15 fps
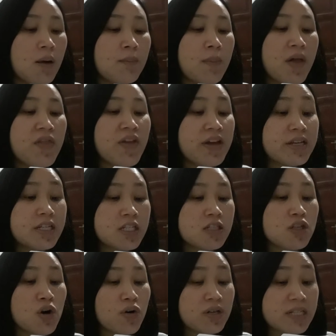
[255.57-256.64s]
but they did
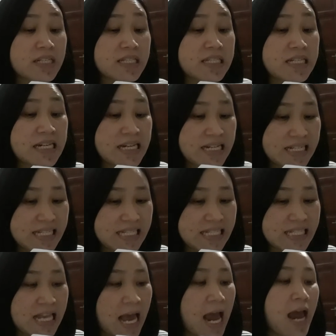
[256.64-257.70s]
certain things,